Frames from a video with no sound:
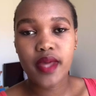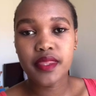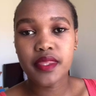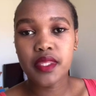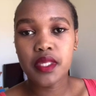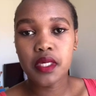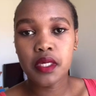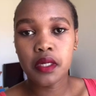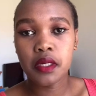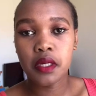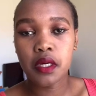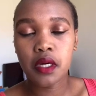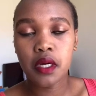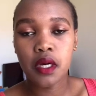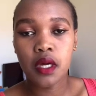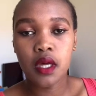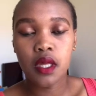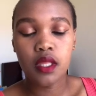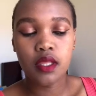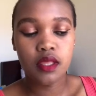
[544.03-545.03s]
think
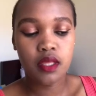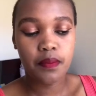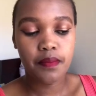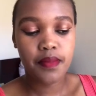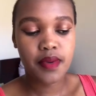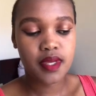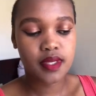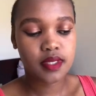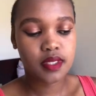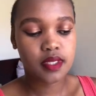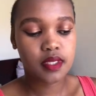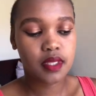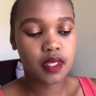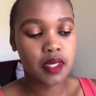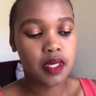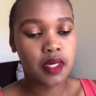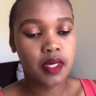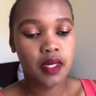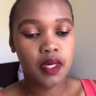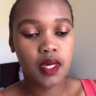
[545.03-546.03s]
the best
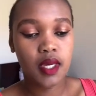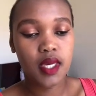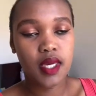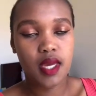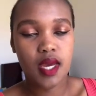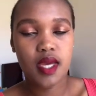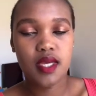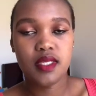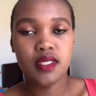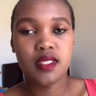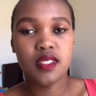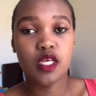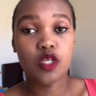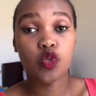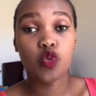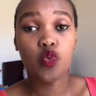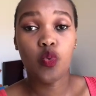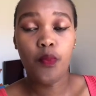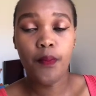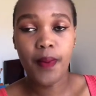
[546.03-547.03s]
thing here is just
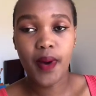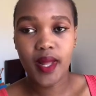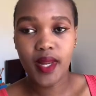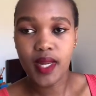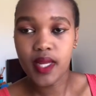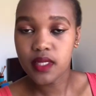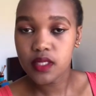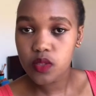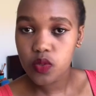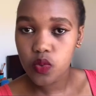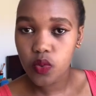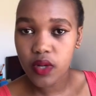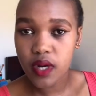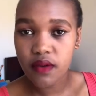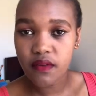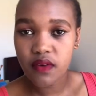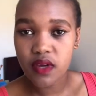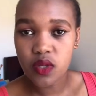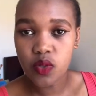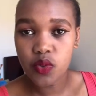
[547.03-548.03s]
to balance
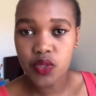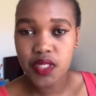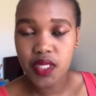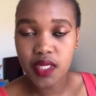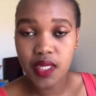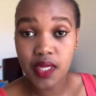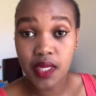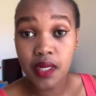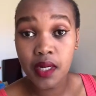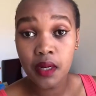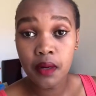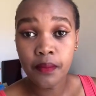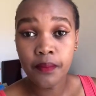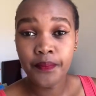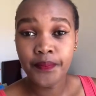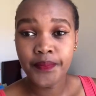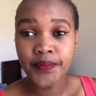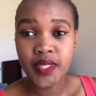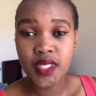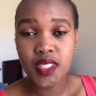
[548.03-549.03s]
whatever you take in
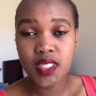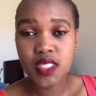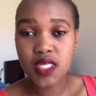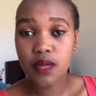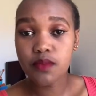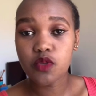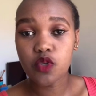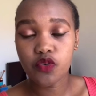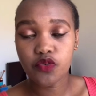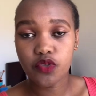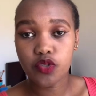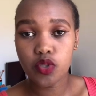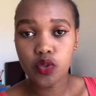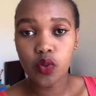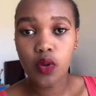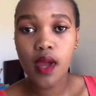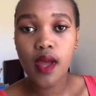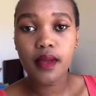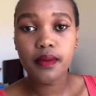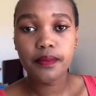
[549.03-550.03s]
in terms of
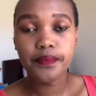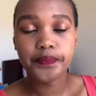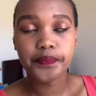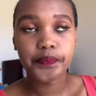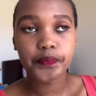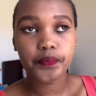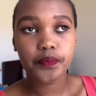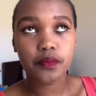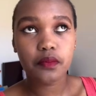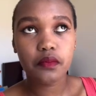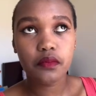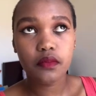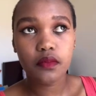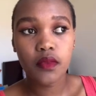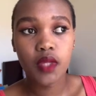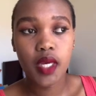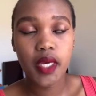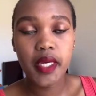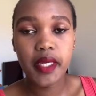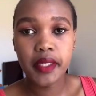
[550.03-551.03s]
sugar
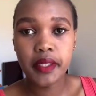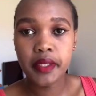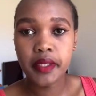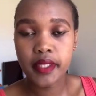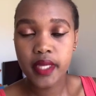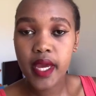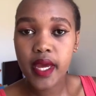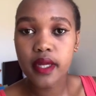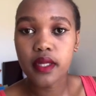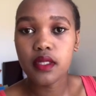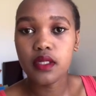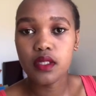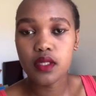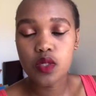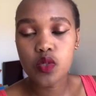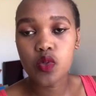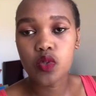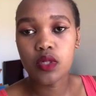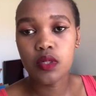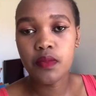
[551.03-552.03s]
and yeah
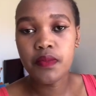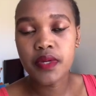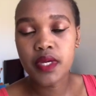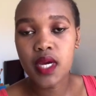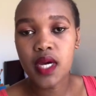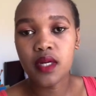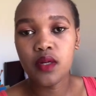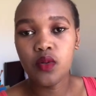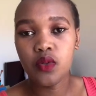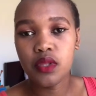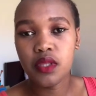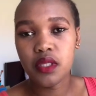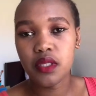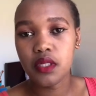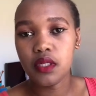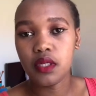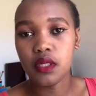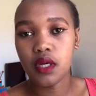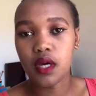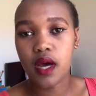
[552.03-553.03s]
it will be a good thing
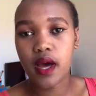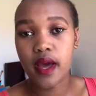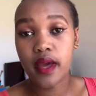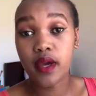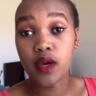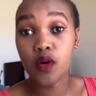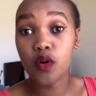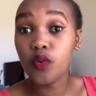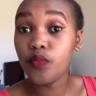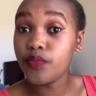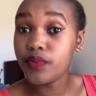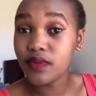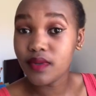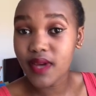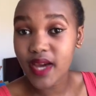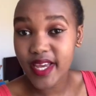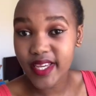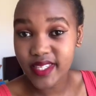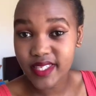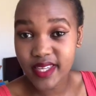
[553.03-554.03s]
i hope you
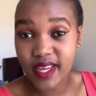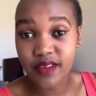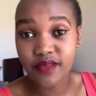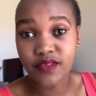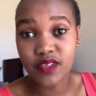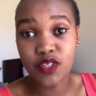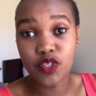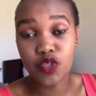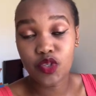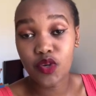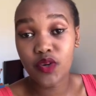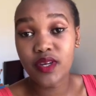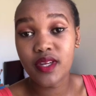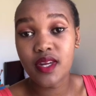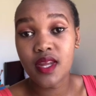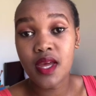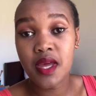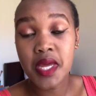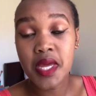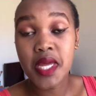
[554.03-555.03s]
guys have enjoyed
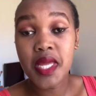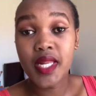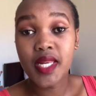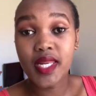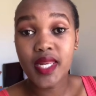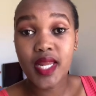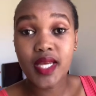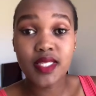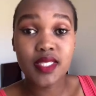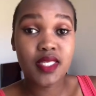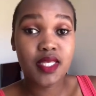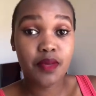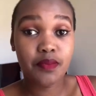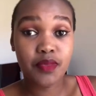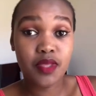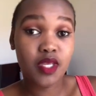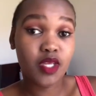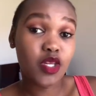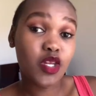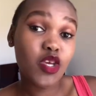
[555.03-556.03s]
learned
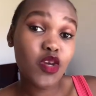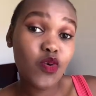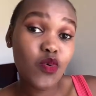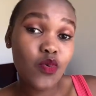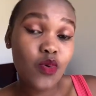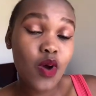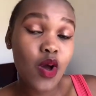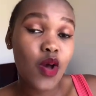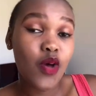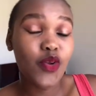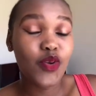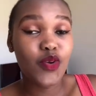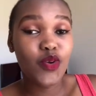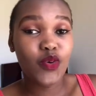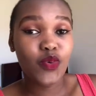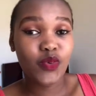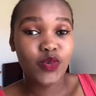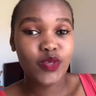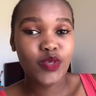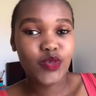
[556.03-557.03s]
something new know
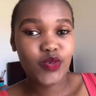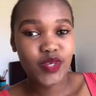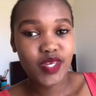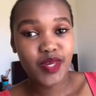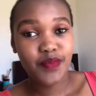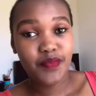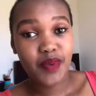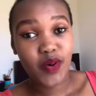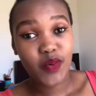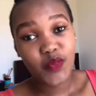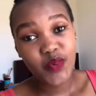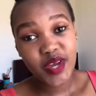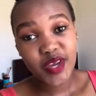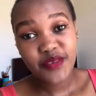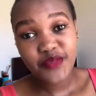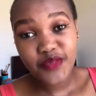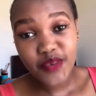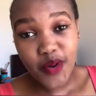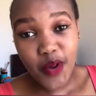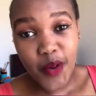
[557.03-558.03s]
what to keep away
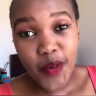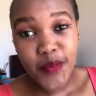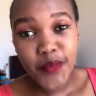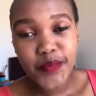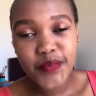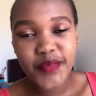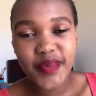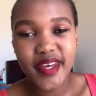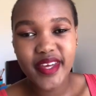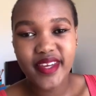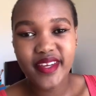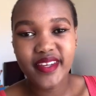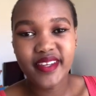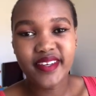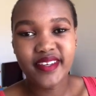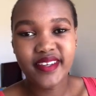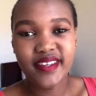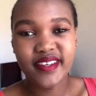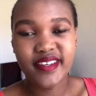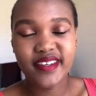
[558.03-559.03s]
from
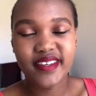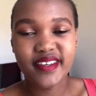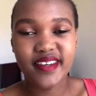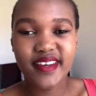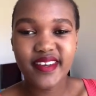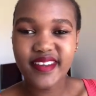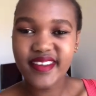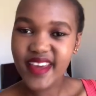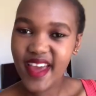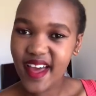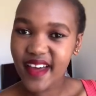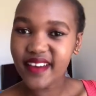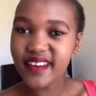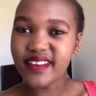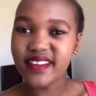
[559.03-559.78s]
and yeah